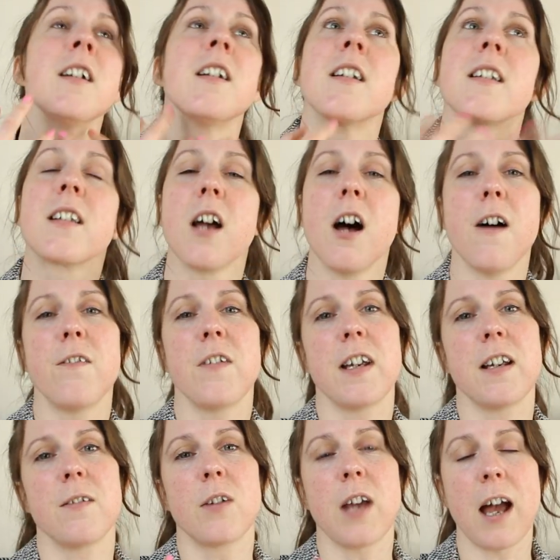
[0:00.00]

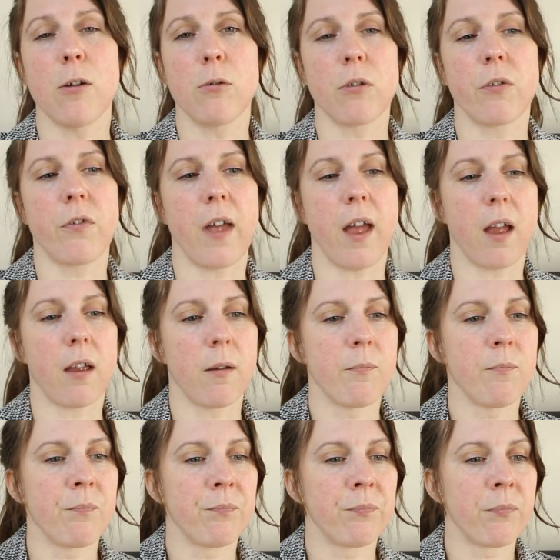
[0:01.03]
scarfy cowl thing.
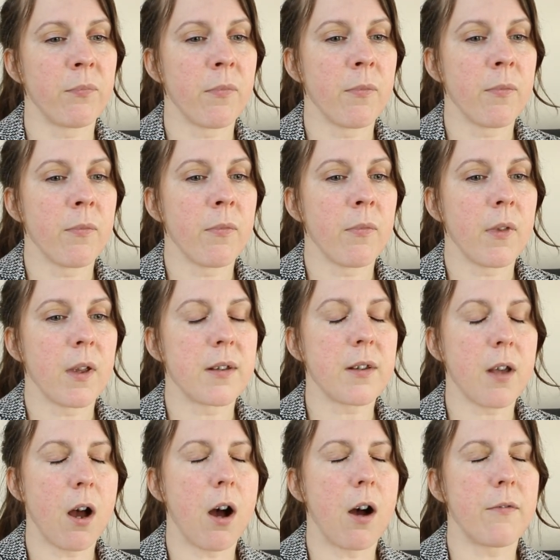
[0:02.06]

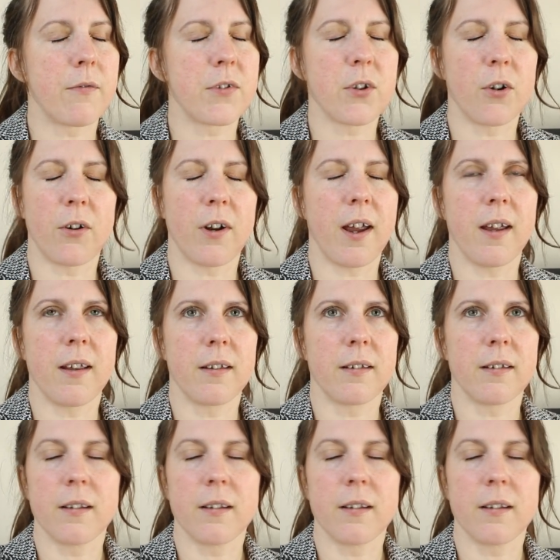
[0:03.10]
Scarf, sorry.